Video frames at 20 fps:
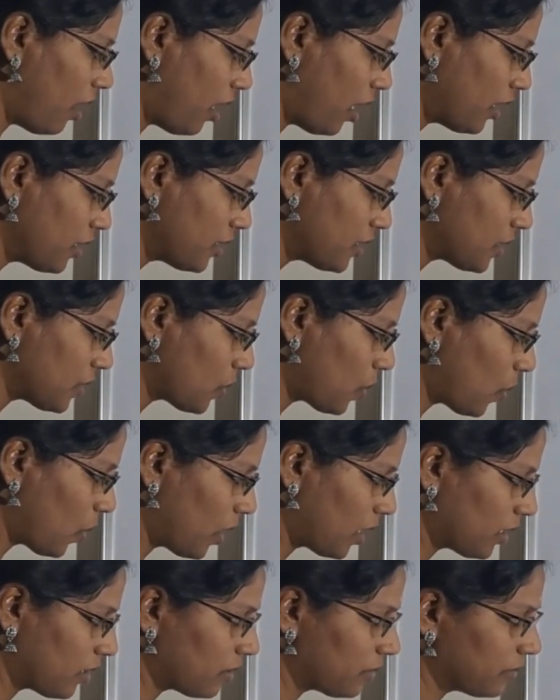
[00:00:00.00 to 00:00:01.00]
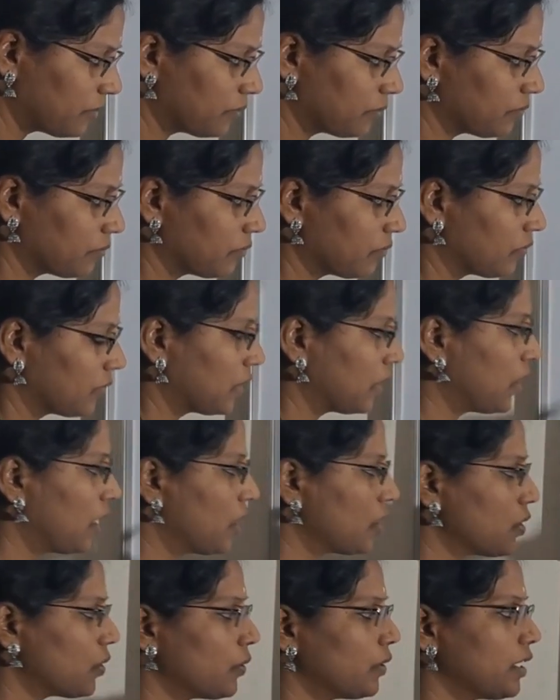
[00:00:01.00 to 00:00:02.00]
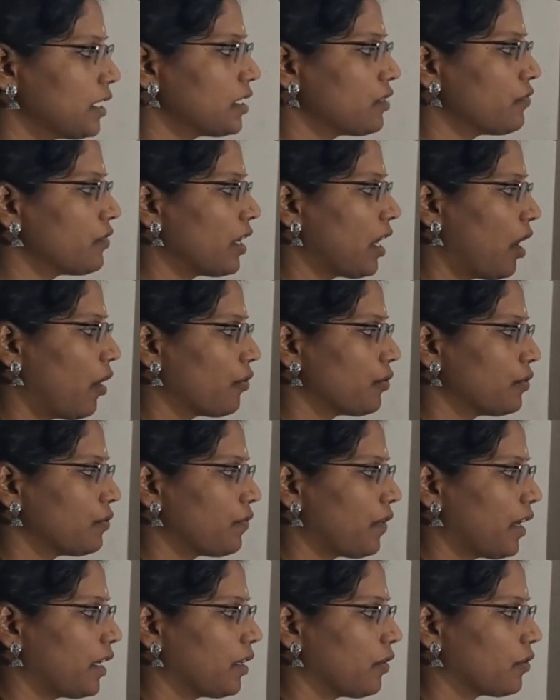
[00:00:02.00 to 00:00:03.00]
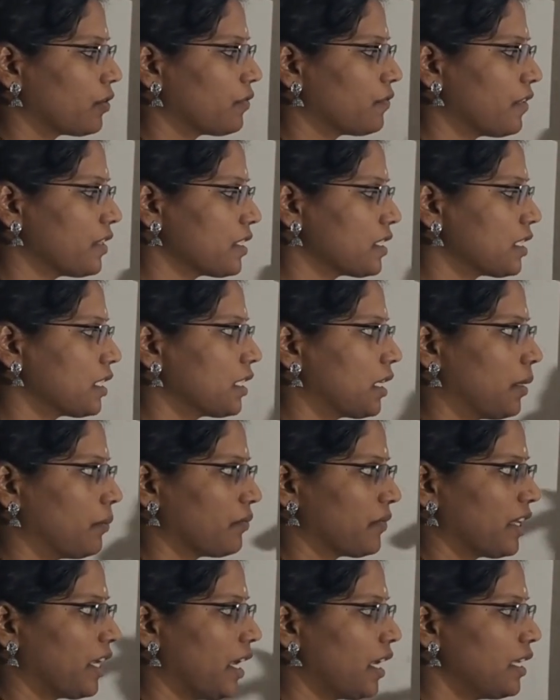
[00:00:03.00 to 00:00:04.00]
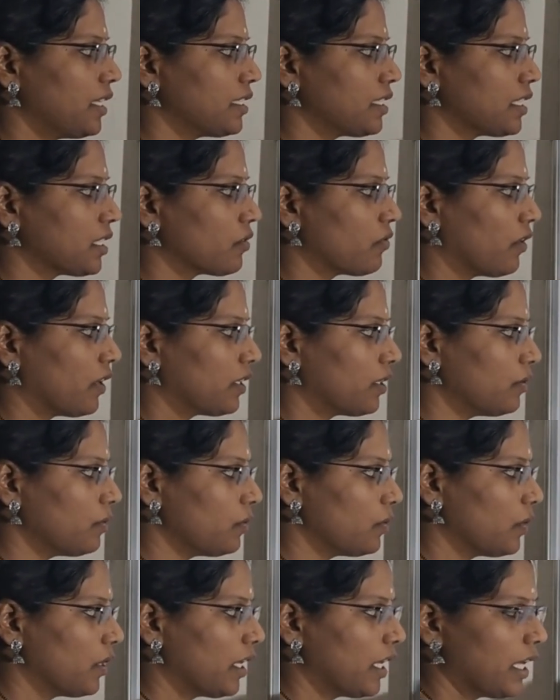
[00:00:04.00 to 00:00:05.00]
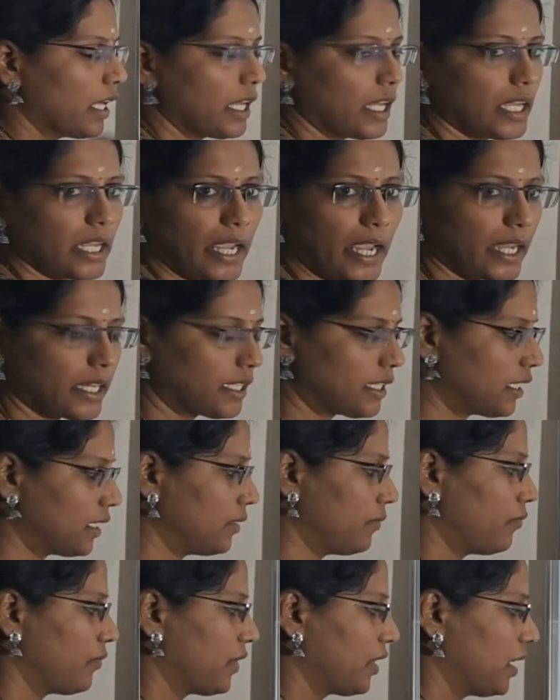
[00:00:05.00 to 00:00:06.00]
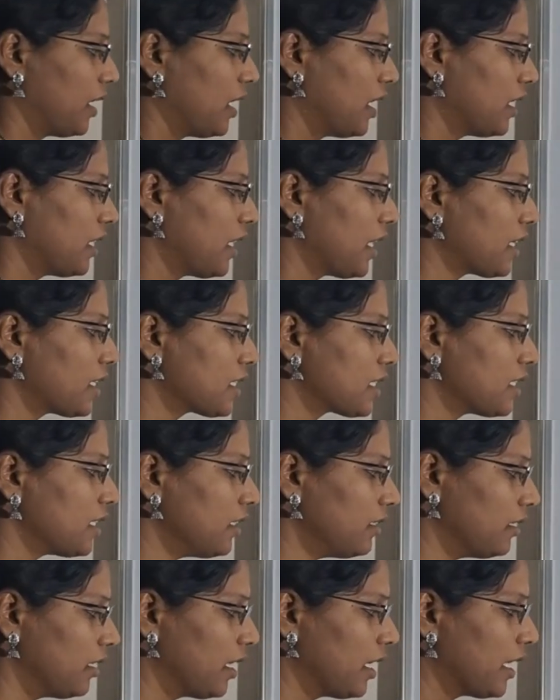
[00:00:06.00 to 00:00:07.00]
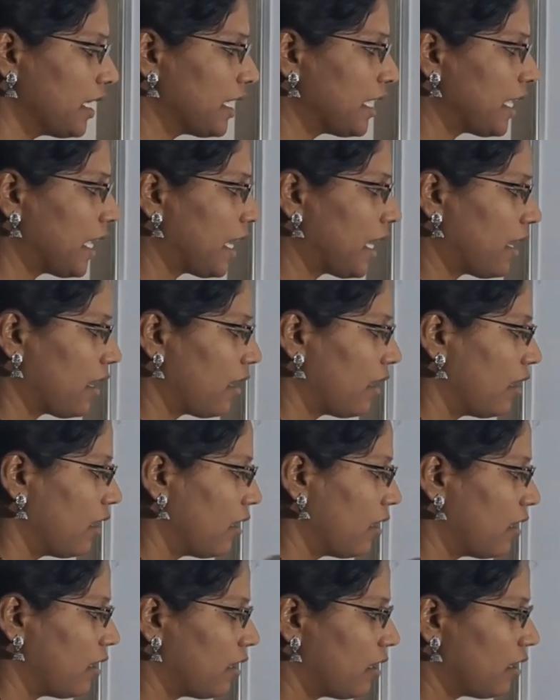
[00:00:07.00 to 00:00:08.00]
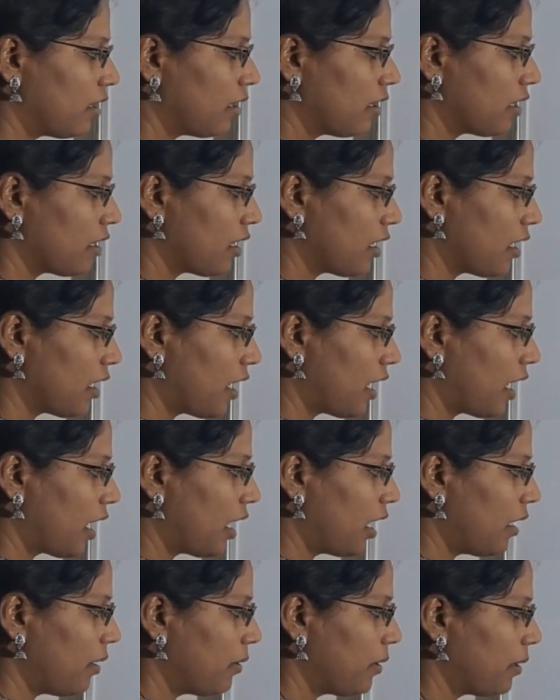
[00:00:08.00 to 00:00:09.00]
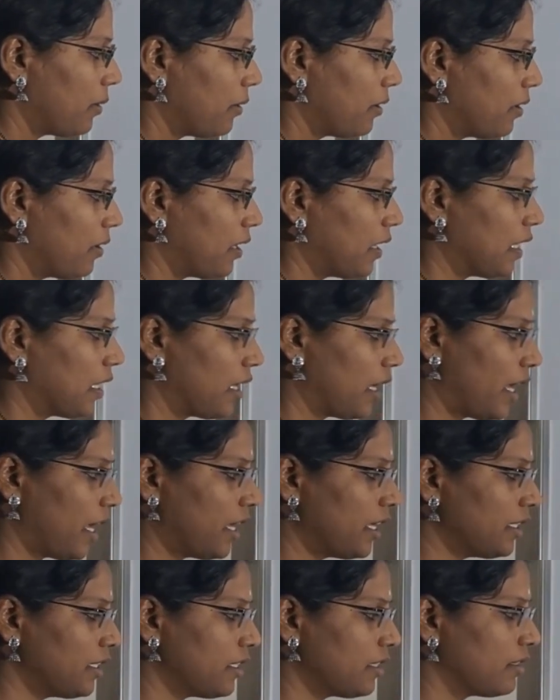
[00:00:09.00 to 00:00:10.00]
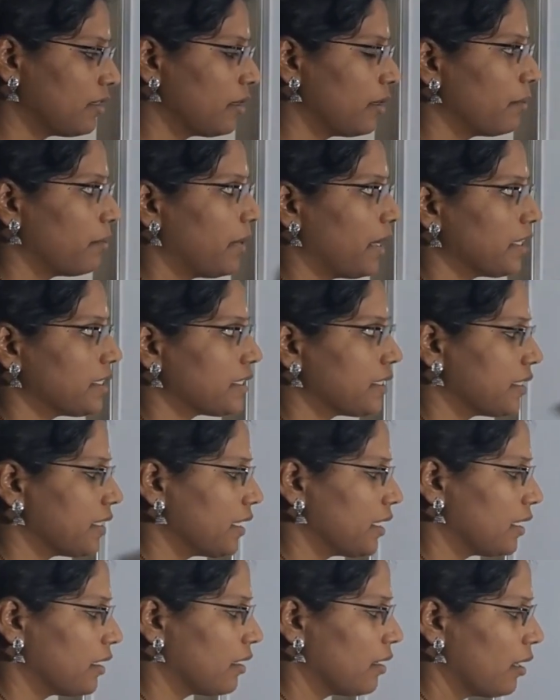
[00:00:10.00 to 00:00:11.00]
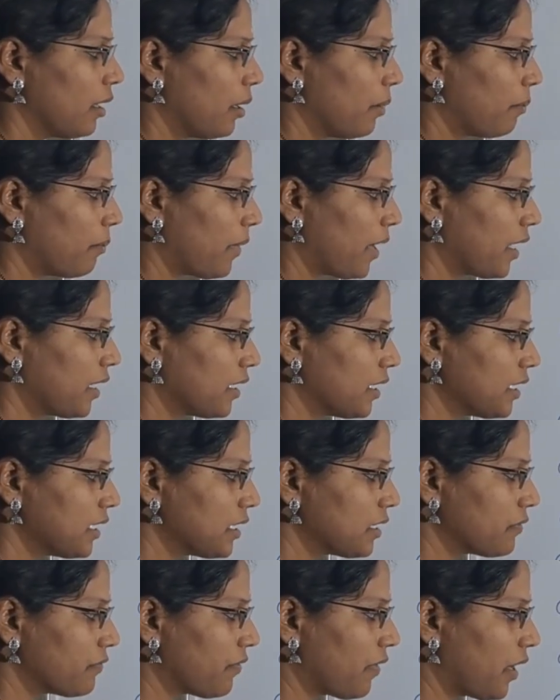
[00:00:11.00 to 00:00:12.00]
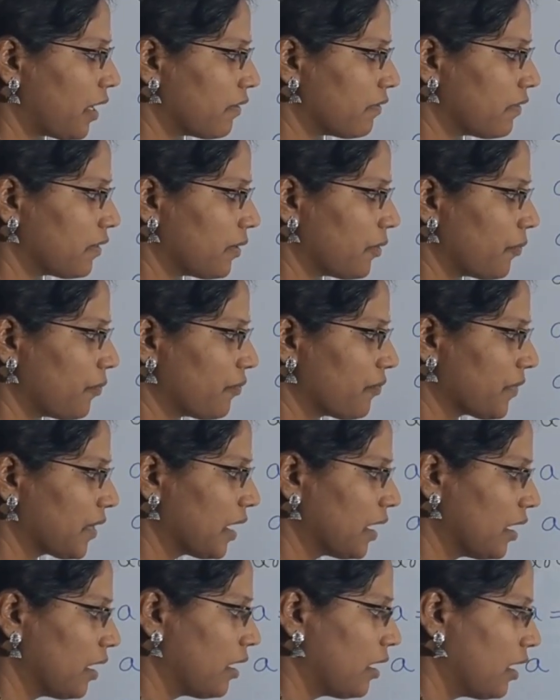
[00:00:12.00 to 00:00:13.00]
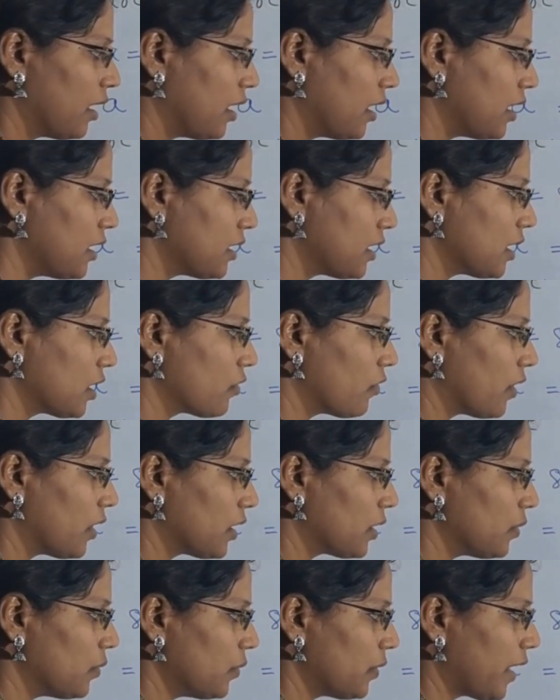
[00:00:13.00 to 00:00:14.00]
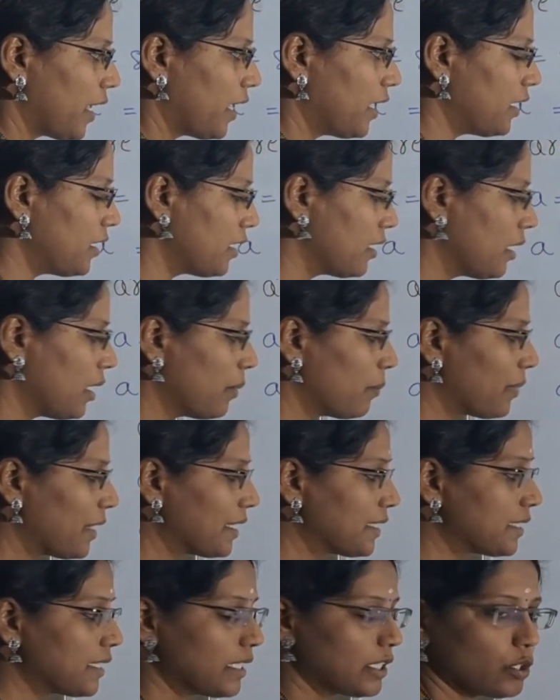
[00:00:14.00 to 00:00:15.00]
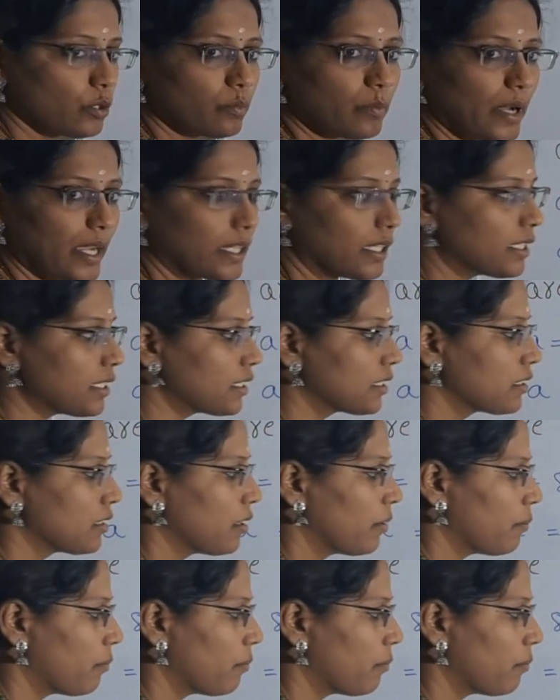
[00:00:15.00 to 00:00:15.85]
and so on. So this we have to find out. First term A is equal to 8. Next A 8 plus D minus 5 is equal to 8 plus into minus